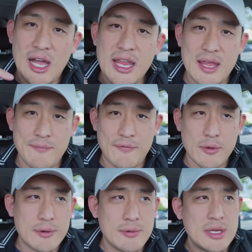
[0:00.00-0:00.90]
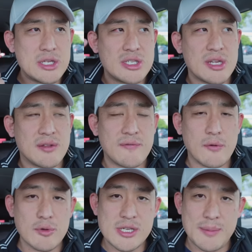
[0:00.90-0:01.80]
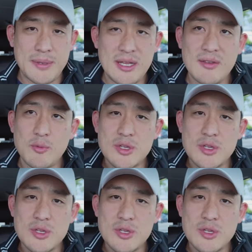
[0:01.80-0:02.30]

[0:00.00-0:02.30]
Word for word: I am full Korean. She is full Japanese,